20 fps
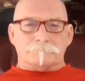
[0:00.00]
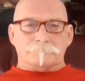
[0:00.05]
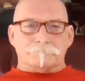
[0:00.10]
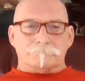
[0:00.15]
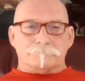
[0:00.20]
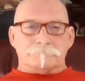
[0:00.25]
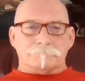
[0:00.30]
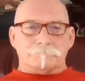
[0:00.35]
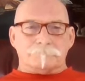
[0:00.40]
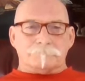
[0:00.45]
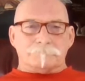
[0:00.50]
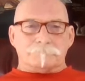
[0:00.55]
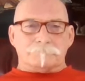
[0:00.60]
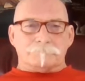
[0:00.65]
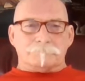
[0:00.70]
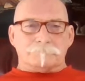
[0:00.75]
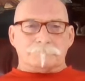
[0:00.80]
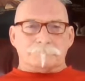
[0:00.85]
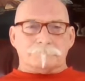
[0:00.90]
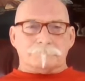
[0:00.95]

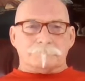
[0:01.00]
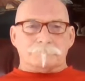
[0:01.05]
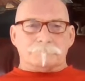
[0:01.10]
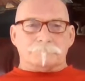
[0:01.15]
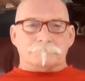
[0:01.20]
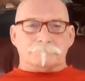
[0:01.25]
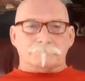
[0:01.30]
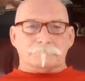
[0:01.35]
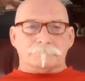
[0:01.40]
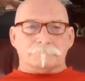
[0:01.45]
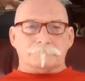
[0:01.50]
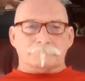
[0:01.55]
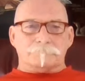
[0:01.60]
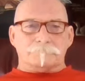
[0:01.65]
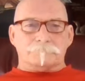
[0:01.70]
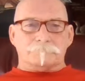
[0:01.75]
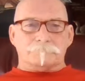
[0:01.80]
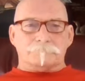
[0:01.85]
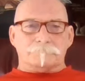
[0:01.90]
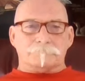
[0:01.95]

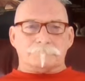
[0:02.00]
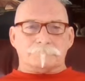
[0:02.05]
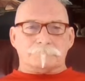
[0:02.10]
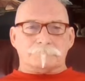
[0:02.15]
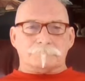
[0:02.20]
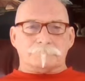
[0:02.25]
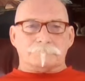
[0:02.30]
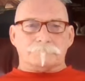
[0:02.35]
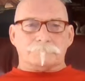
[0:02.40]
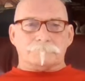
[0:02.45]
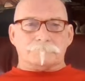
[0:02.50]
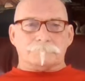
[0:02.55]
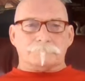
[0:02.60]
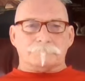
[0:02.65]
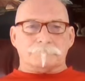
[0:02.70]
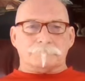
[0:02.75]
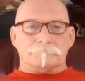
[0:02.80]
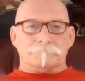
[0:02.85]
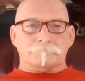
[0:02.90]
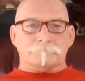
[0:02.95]

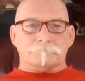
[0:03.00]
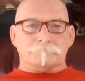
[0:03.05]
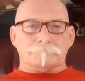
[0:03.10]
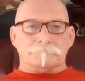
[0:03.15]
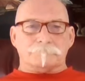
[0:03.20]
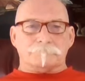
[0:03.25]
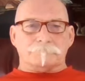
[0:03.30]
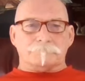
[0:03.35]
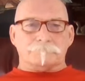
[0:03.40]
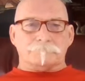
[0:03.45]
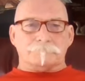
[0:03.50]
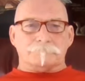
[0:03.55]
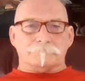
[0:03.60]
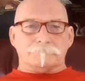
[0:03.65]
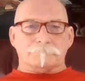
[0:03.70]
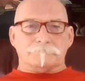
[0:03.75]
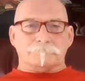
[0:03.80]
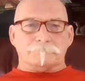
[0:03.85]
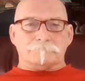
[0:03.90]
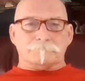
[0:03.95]

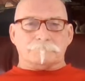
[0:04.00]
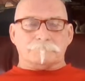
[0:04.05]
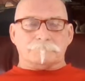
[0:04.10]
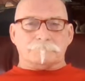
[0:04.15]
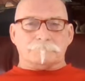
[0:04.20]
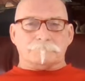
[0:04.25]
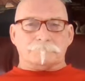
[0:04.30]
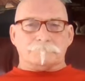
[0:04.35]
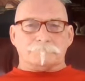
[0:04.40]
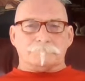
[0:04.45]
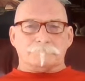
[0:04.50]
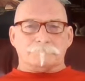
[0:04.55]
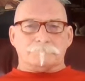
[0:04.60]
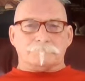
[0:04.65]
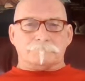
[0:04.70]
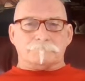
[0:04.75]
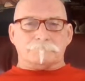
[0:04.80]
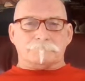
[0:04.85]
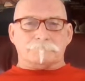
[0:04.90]
(silent)